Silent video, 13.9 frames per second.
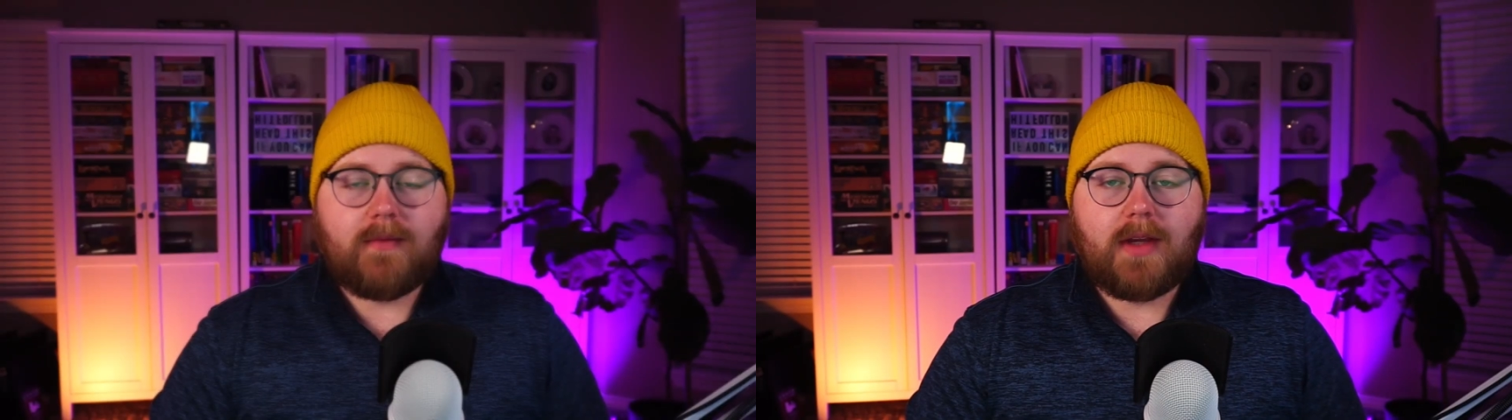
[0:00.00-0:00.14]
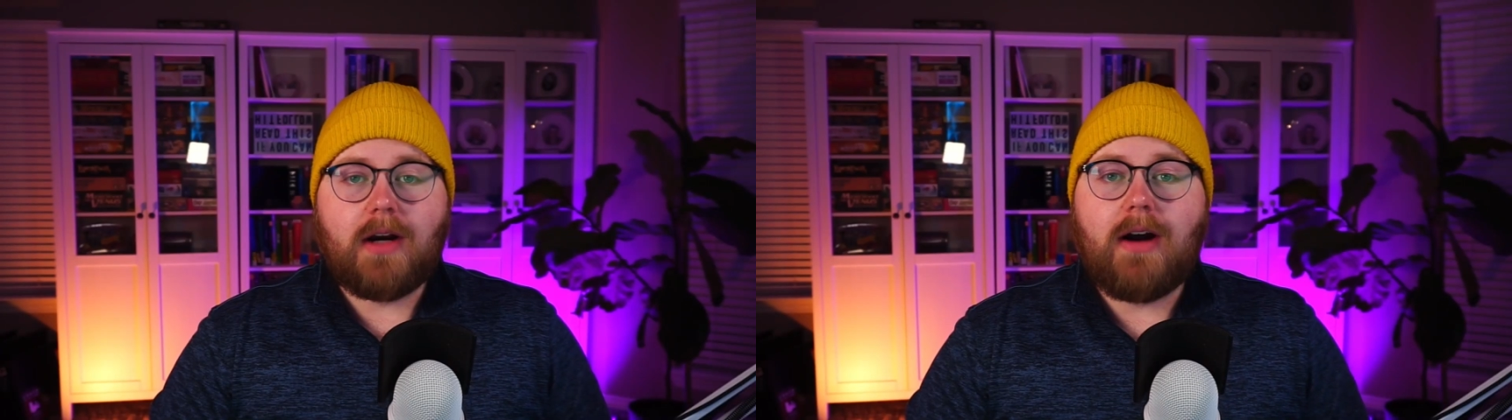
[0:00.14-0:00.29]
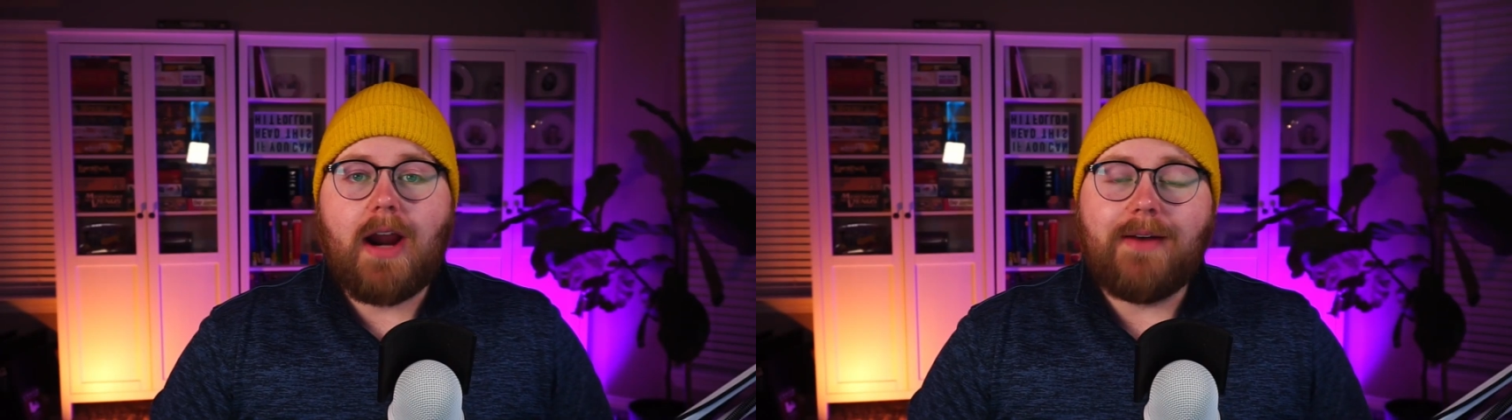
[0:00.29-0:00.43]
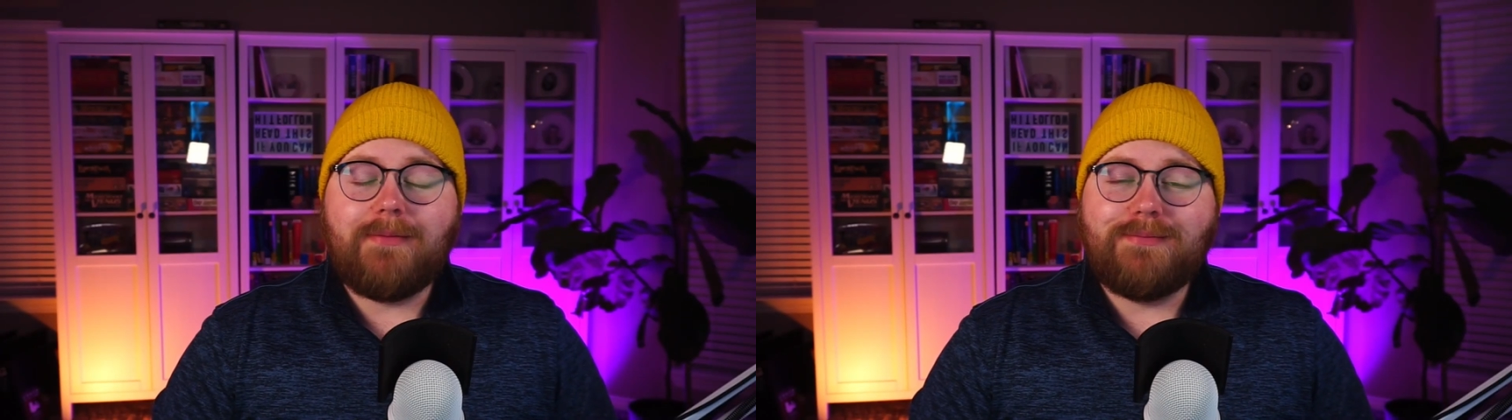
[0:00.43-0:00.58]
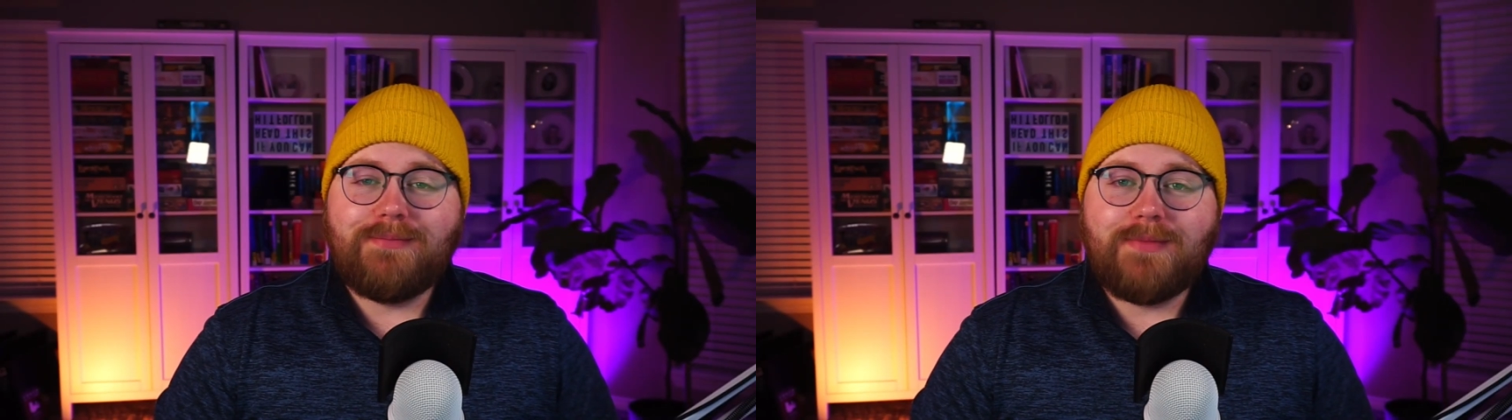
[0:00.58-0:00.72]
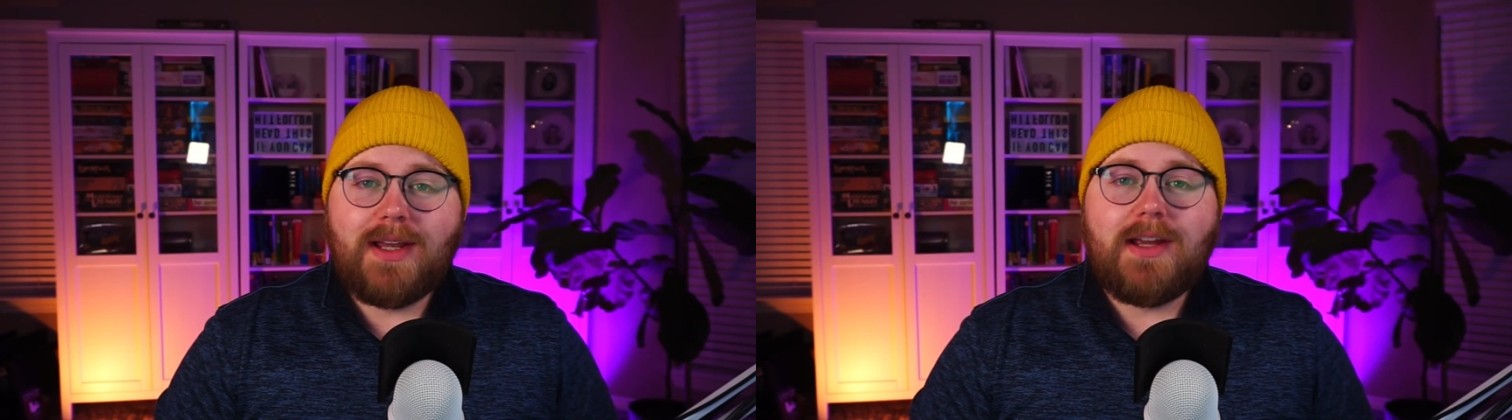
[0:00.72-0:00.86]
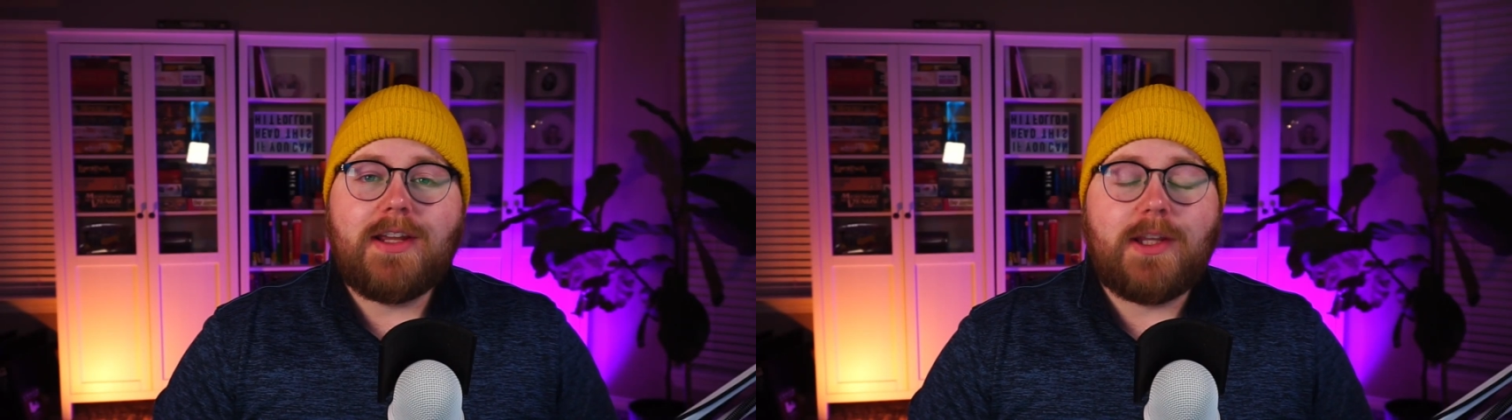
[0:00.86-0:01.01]
All right,
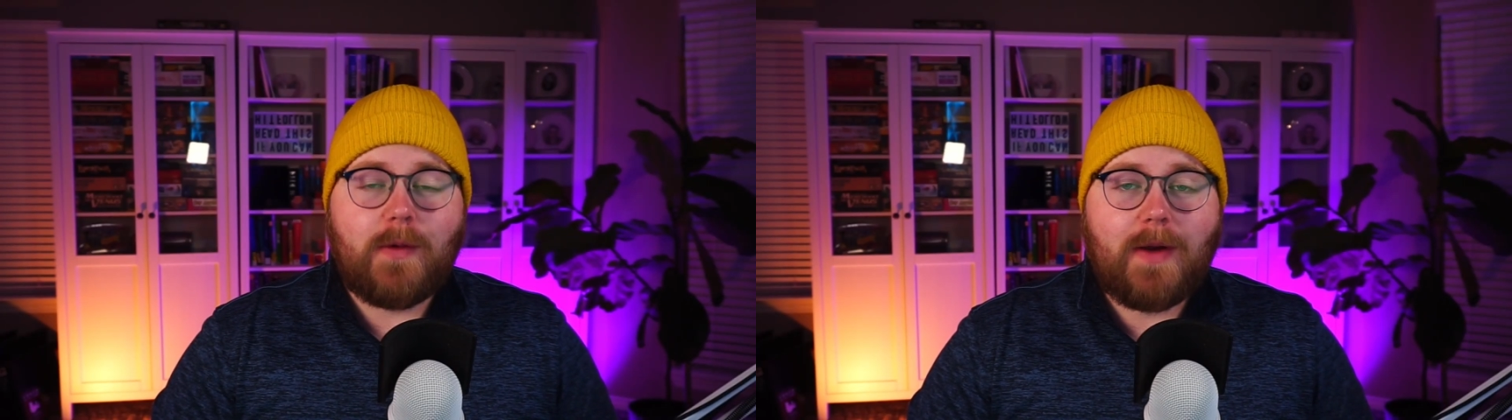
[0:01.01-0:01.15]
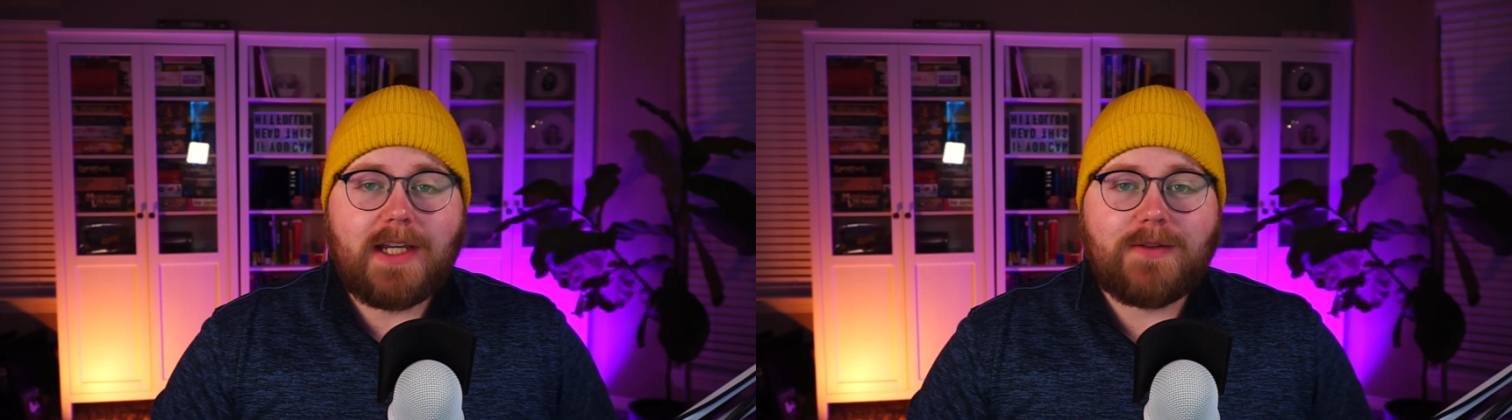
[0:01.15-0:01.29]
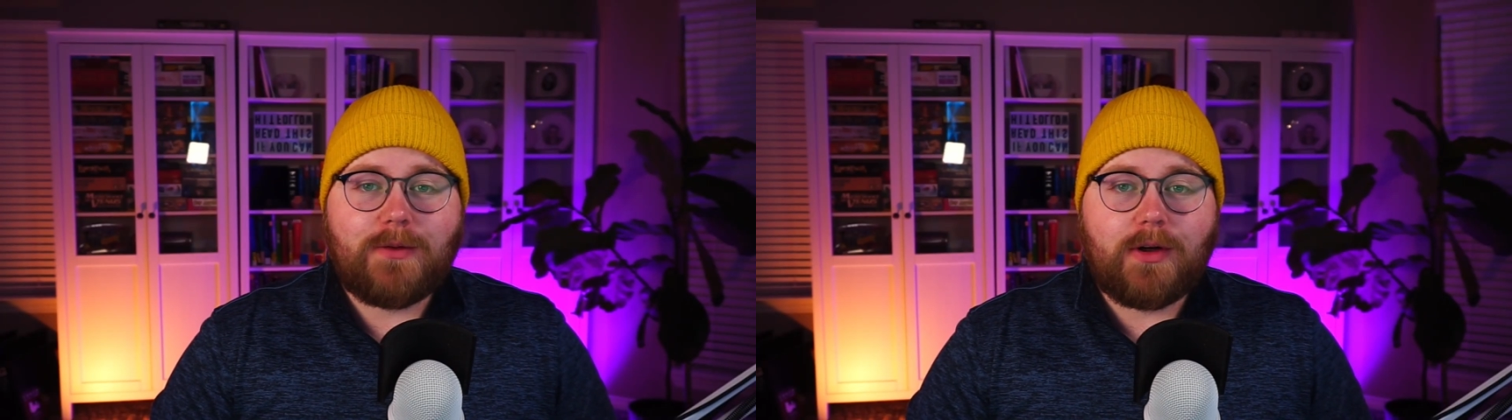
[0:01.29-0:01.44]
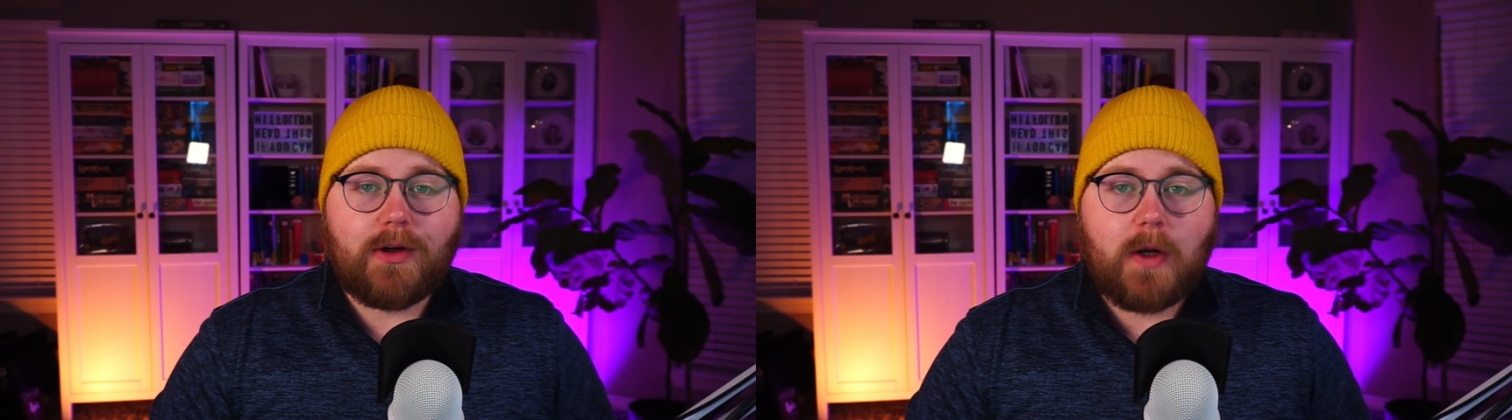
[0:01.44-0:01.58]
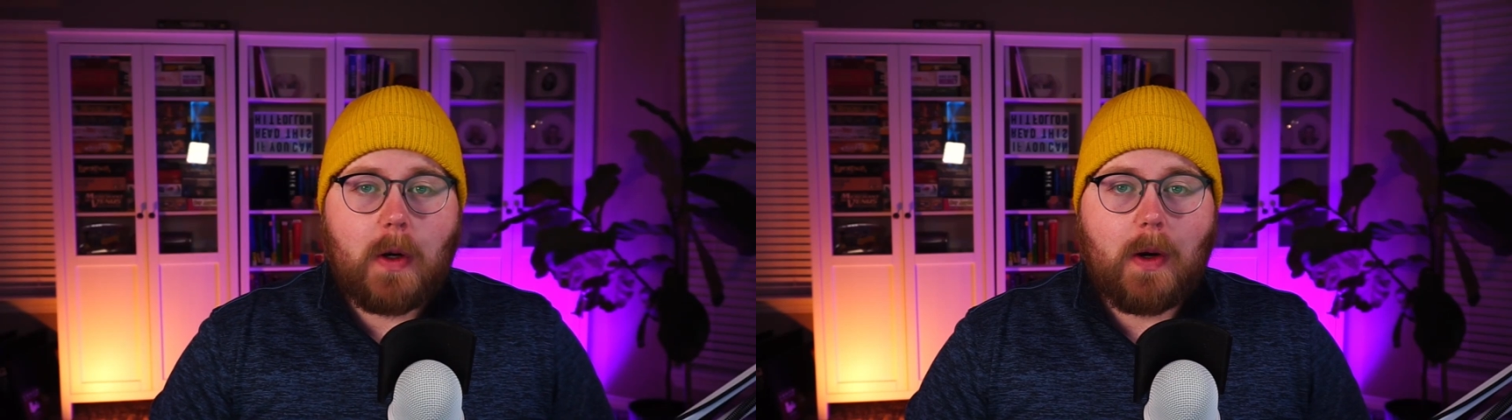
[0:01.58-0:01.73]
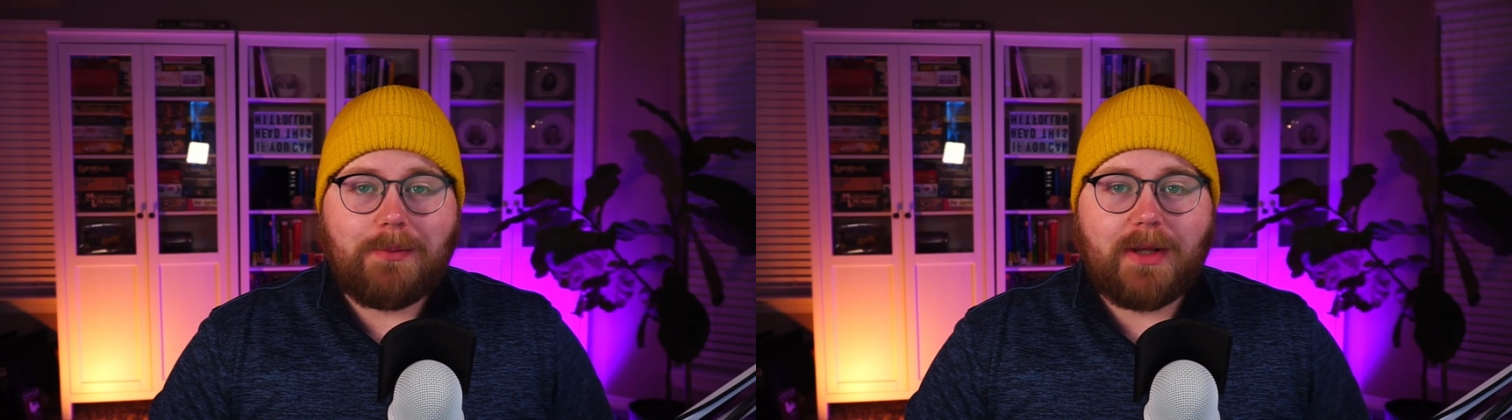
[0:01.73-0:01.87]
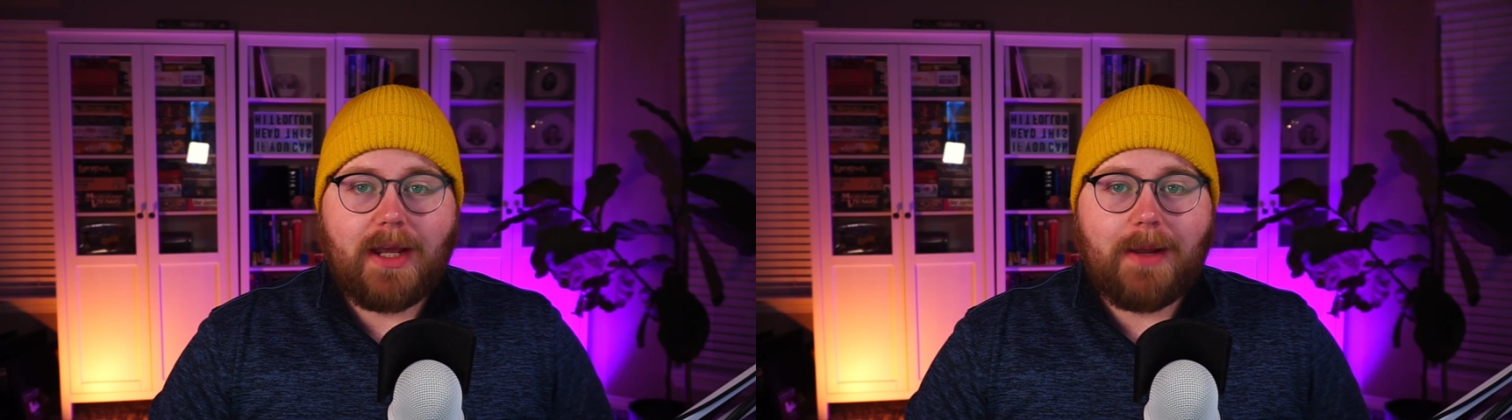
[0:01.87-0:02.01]
you asked for a
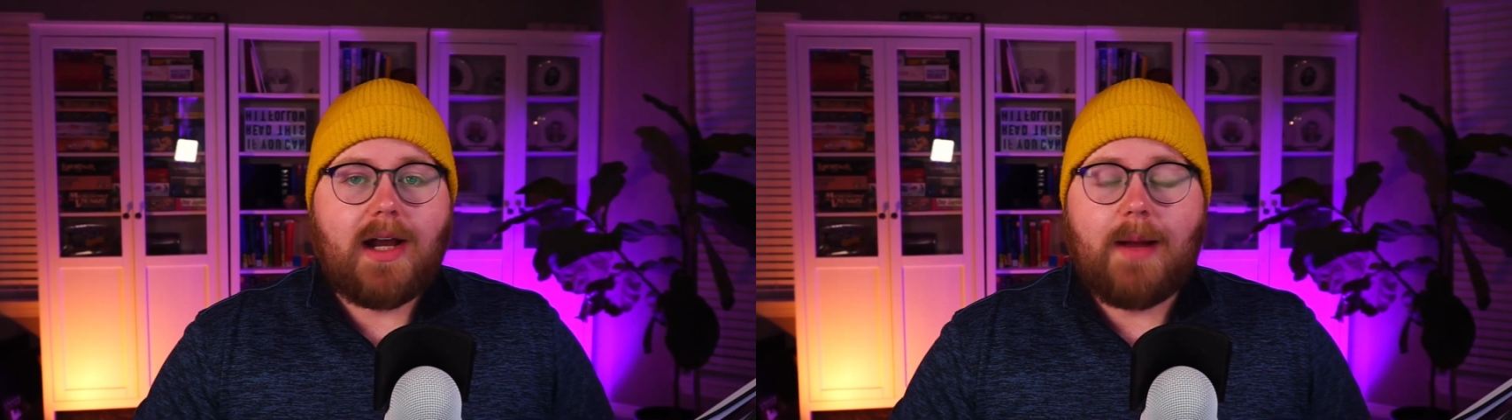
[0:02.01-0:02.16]
co-op game.